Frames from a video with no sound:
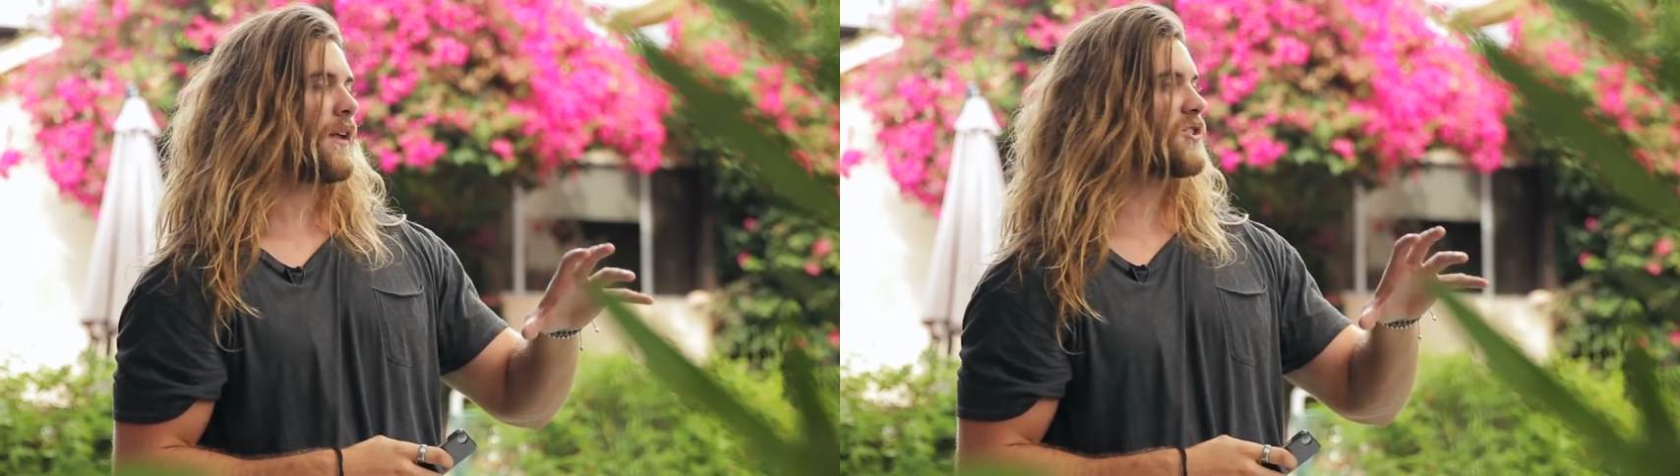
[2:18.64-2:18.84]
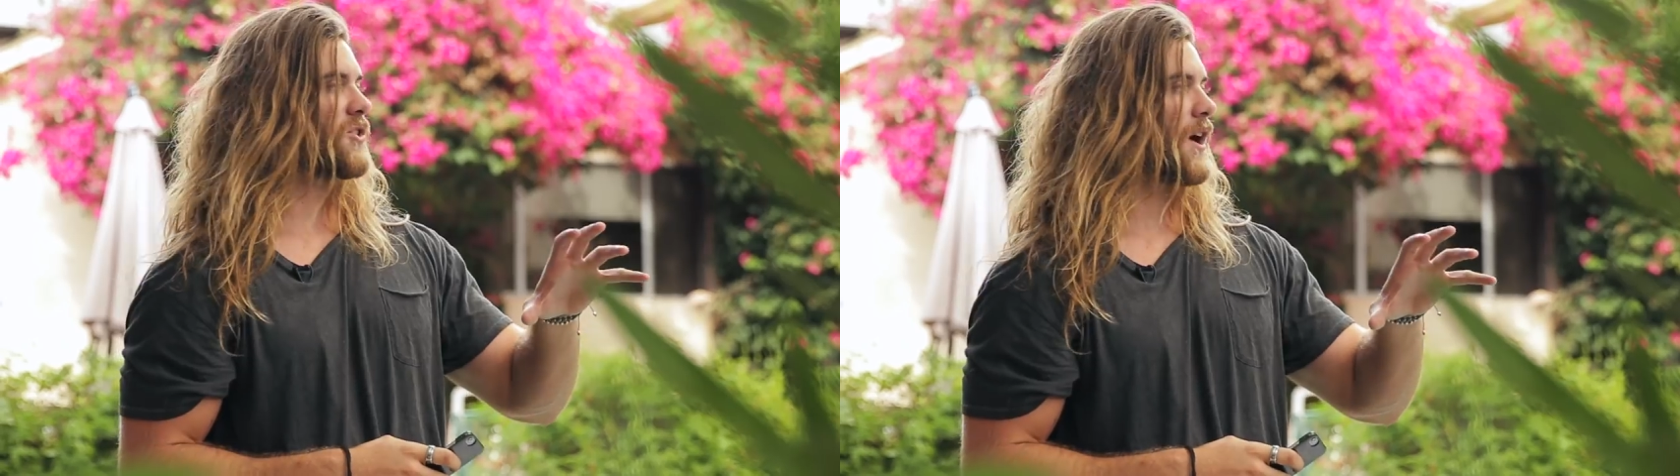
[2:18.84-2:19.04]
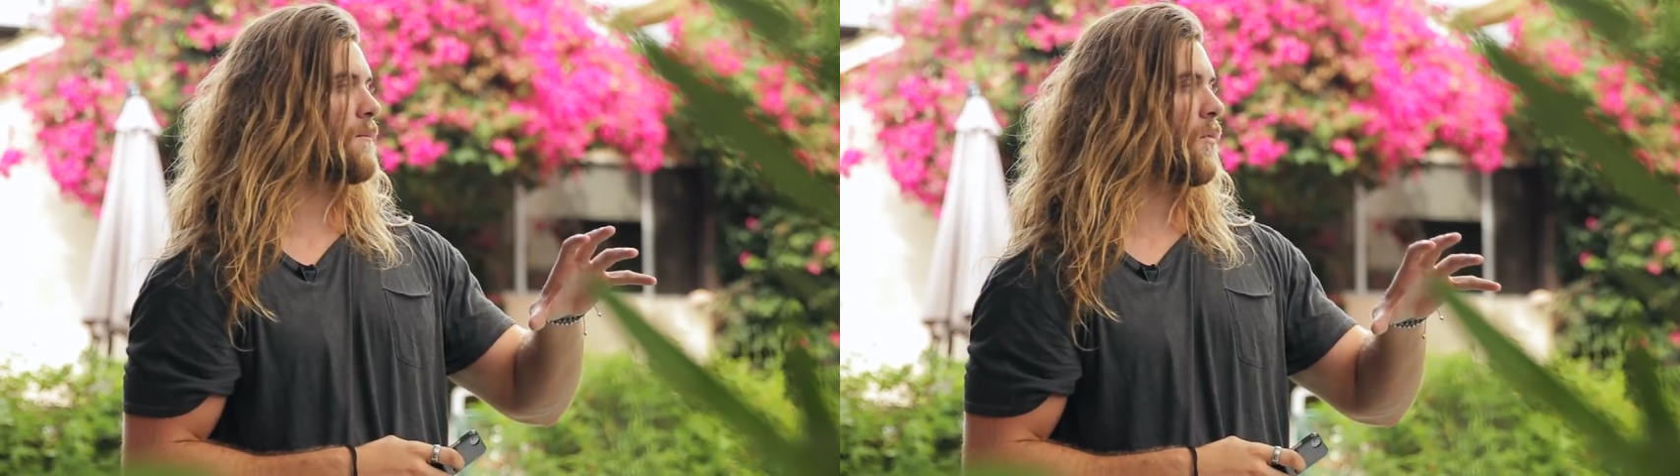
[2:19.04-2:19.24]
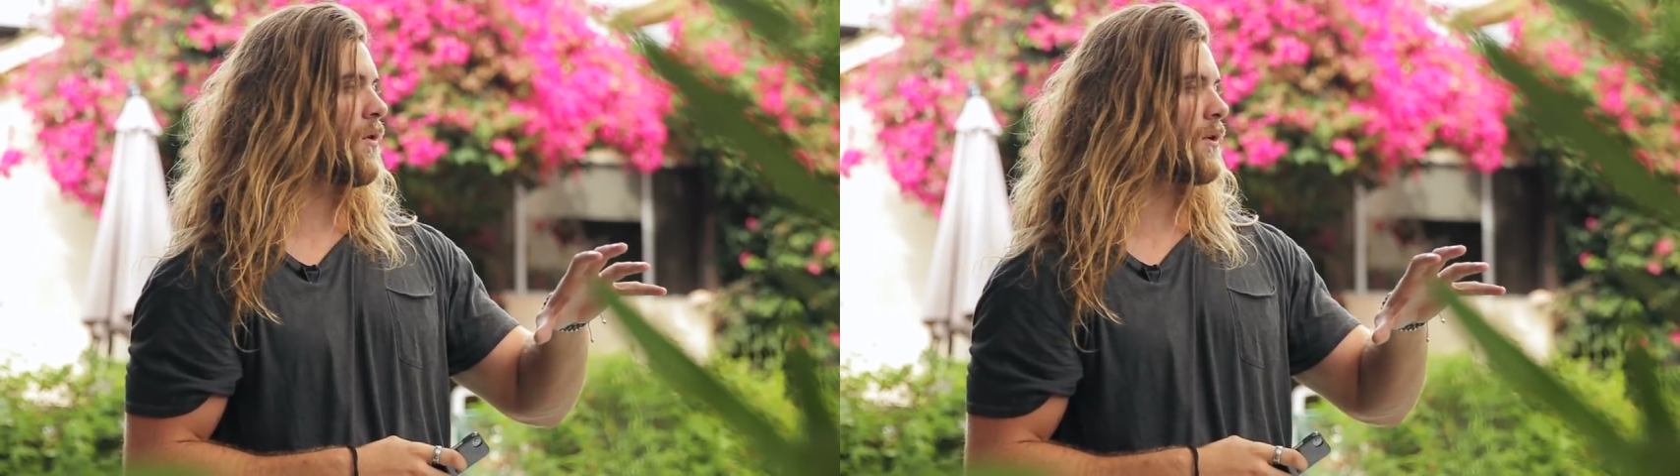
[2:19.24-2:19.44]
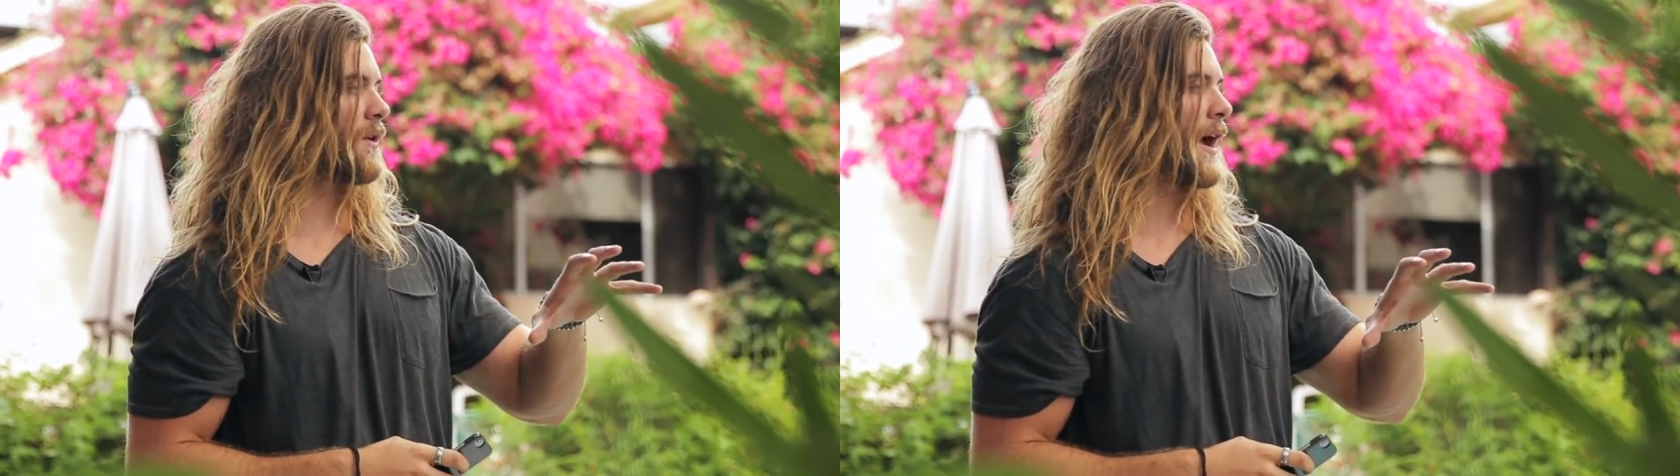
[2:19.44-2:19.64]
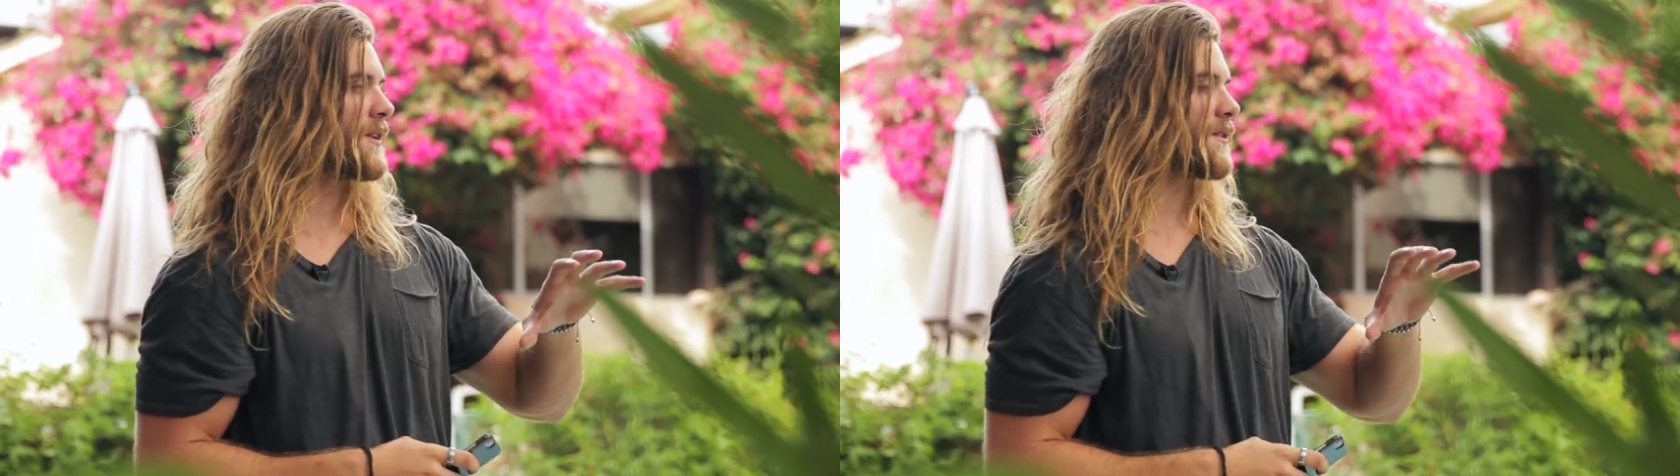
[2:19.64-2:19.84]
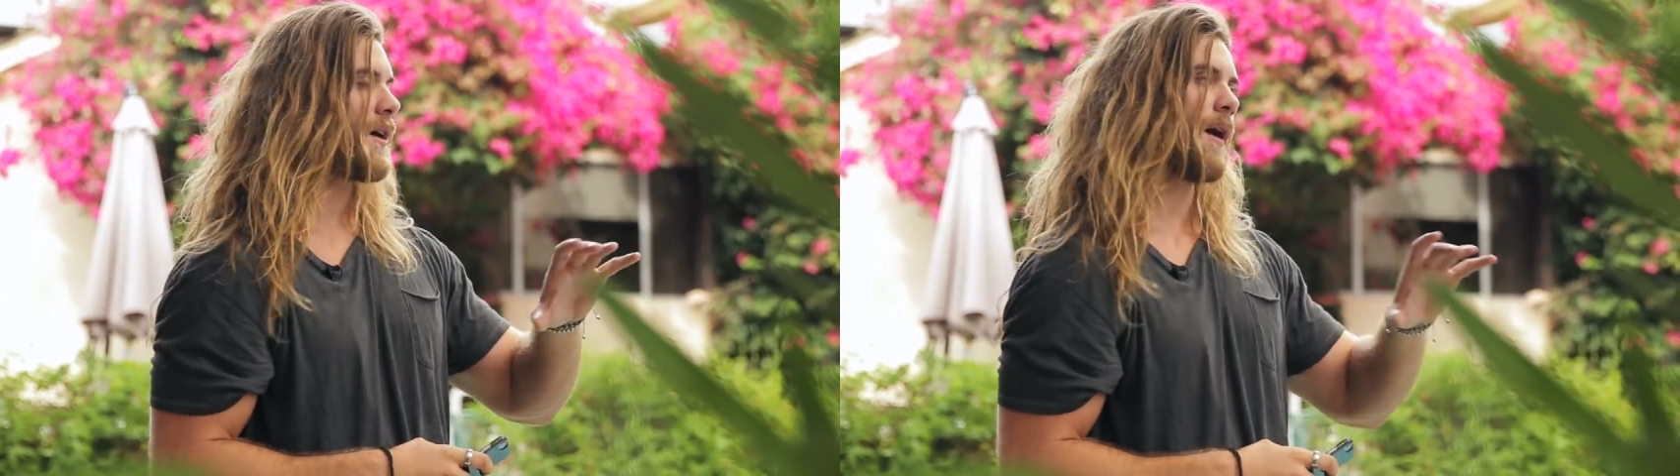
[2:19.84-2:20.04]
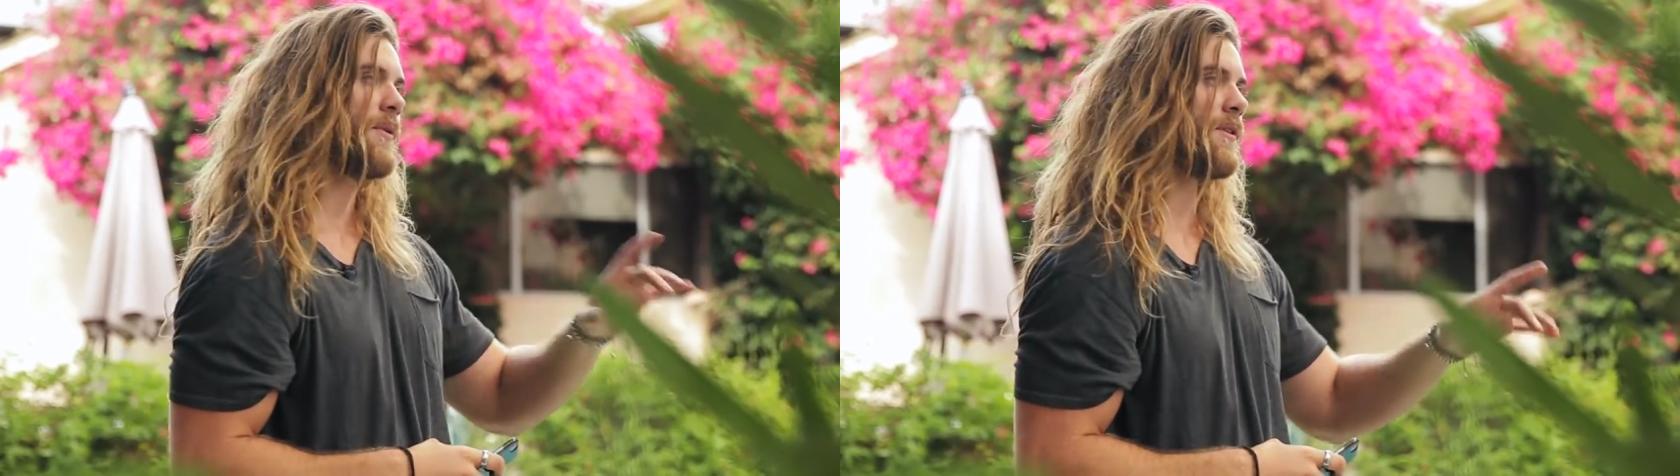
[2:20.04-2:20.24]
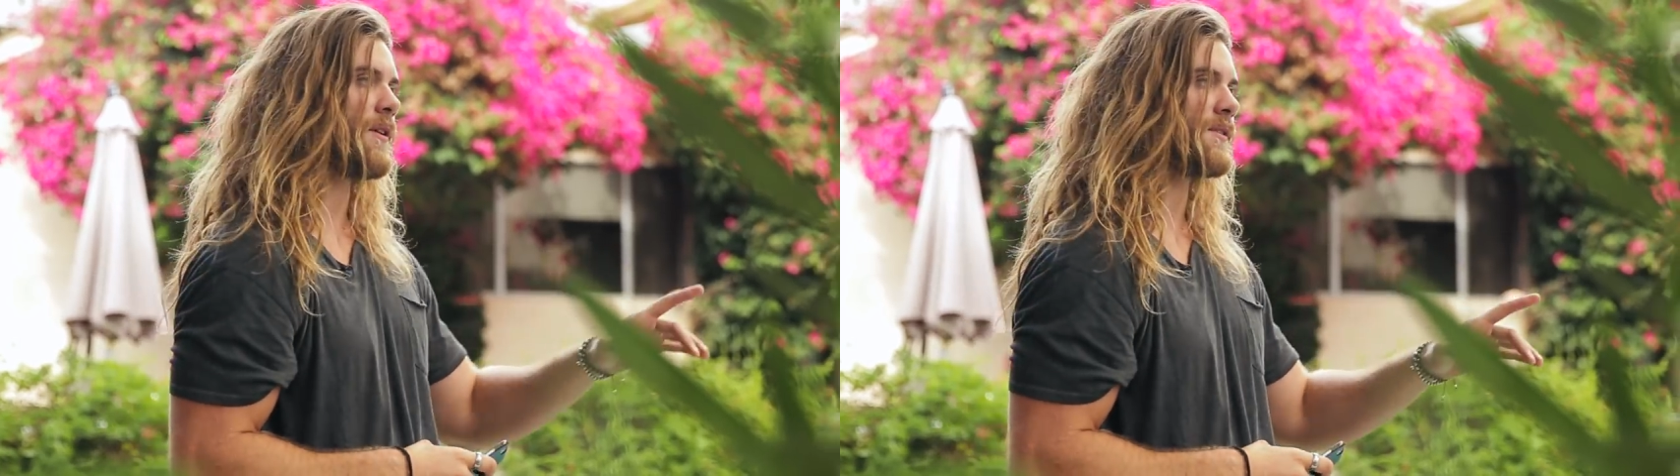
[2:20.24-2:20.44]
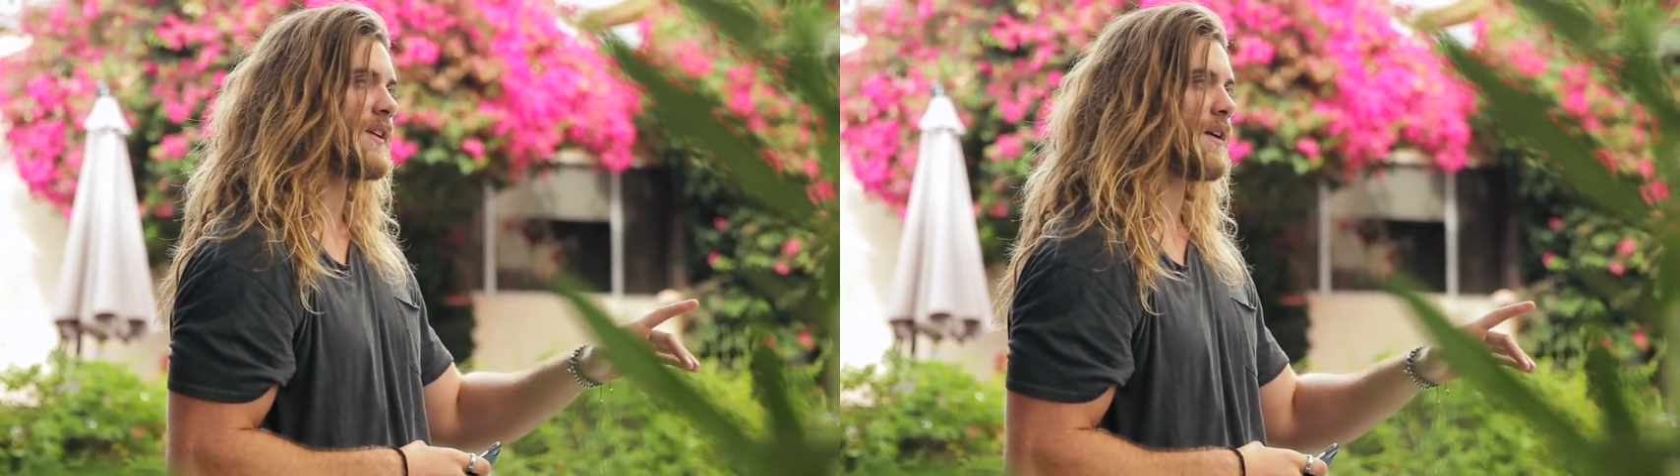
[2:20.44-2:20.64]
Let's try more not to copy the
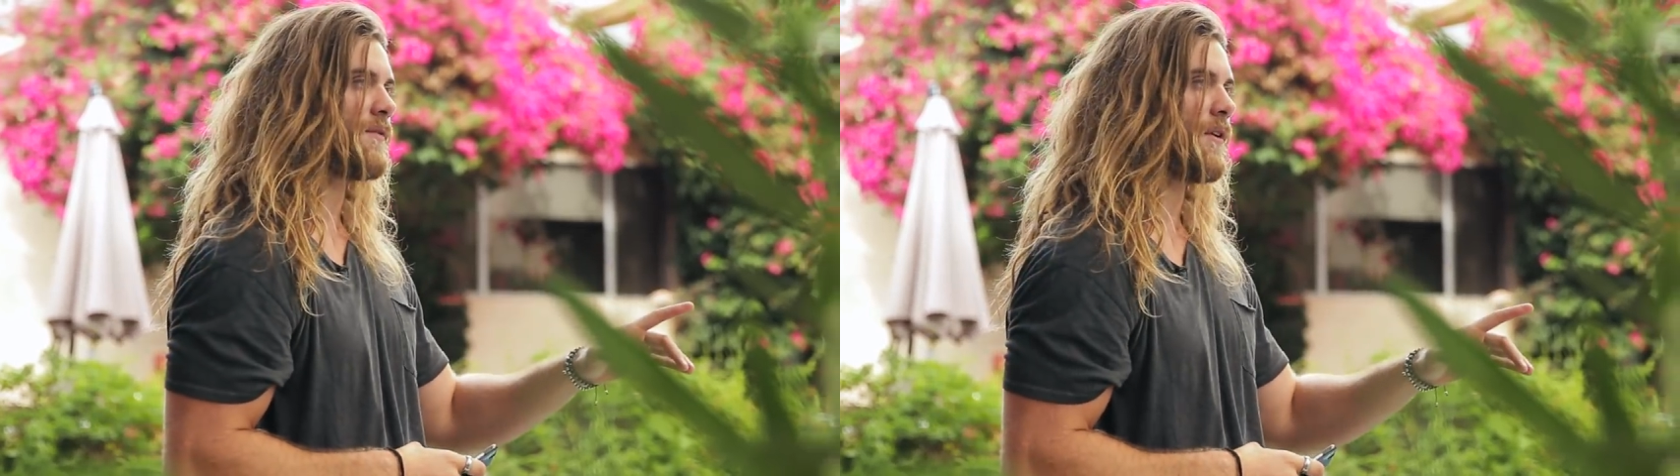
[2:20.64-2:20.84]
exact